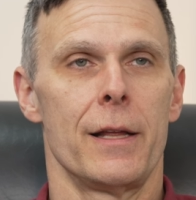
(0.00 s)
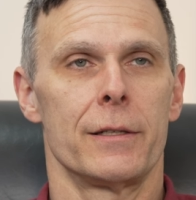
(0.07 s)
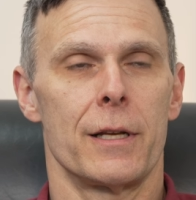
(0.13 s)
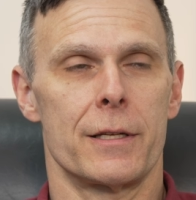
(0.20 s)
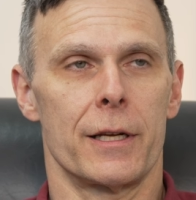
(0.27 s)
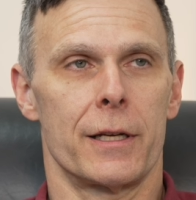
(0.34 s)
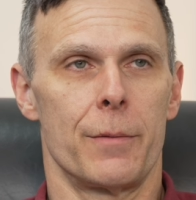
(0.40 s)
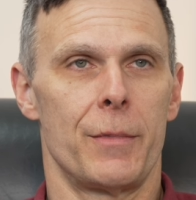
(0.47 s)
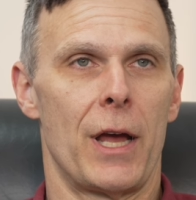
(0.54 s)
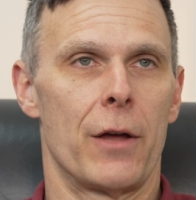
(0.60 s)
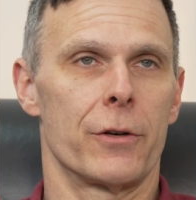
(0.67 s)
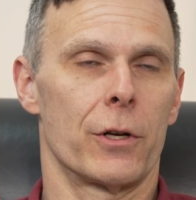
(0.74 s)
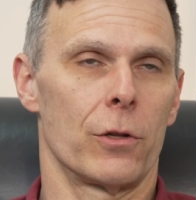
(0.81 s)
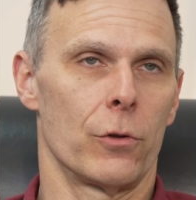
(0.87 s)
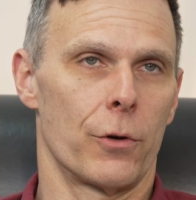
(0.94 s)
does it come
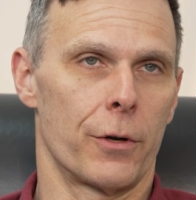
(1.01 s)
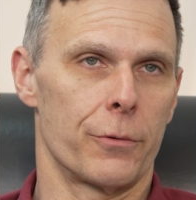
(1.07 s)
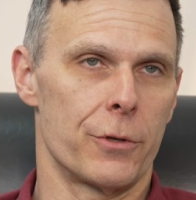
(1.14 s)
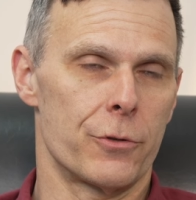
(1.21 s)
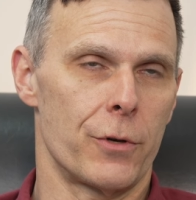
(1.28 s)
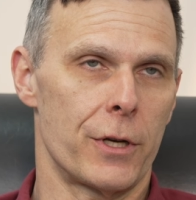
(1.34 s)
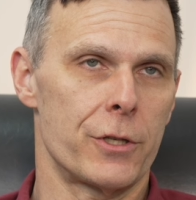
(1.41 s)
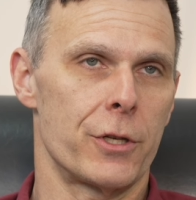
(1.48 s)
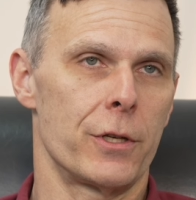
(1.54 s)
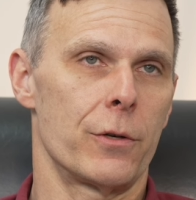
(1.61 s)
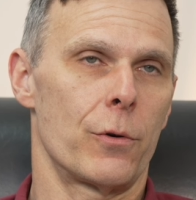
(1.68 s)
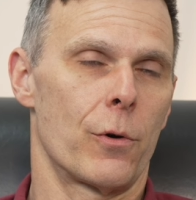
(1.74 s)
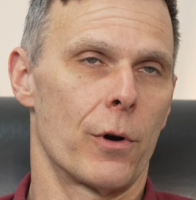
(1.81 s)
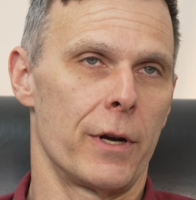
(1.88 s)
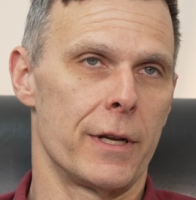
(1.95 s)
down to caloric
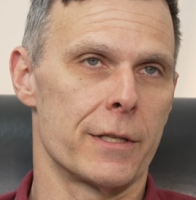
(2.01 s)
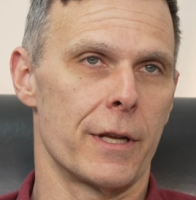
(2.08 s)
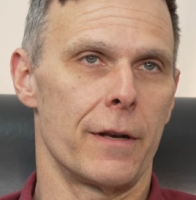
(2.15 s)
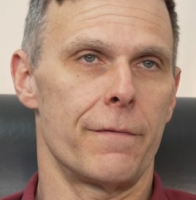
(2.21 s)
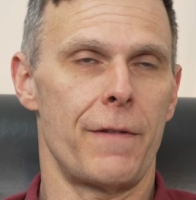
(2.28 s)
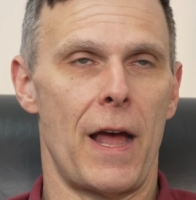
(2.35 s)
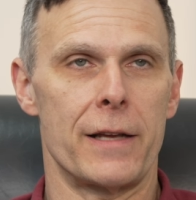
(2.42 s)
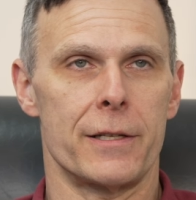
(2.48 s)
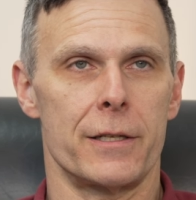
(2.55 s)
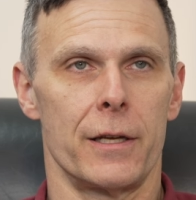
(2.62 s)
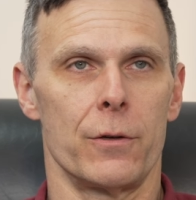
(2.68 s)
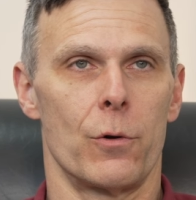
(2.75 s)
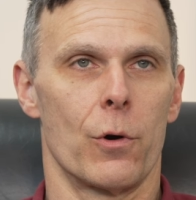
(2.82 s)
restriction, or is it fasting,